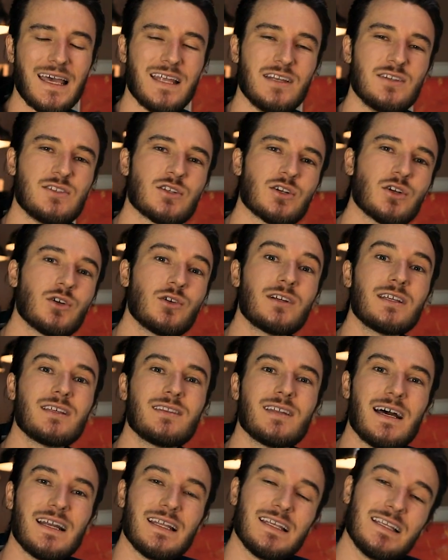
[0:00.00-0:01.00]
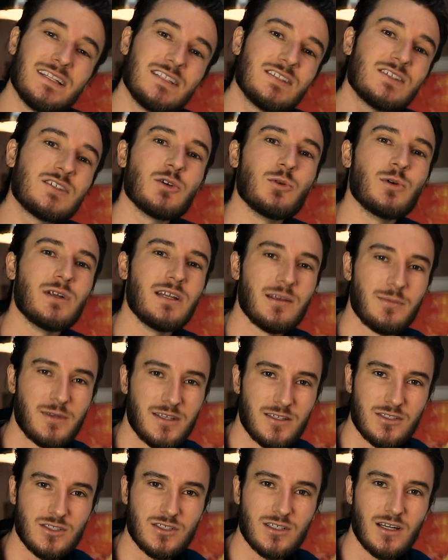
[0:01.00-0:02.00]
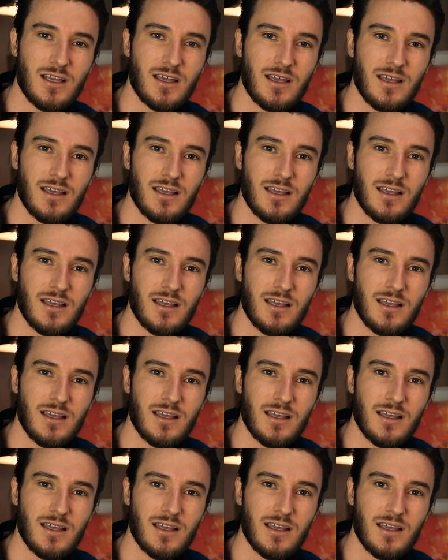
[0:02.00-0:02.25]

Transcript: and turning that into an image.